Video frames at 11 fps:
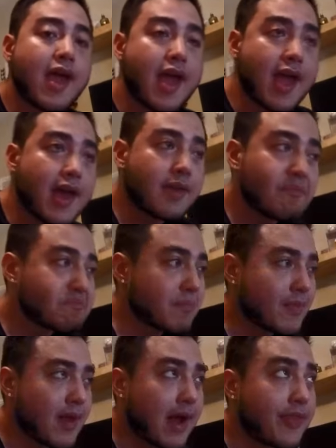And
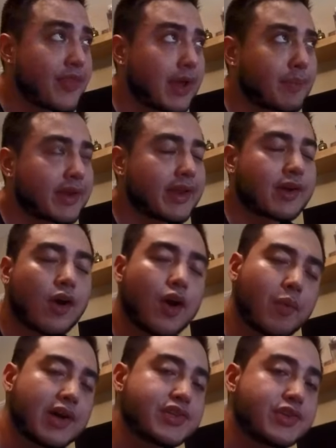I think I'm gonna get a car
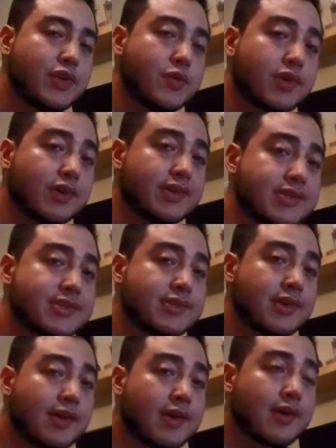wash too, because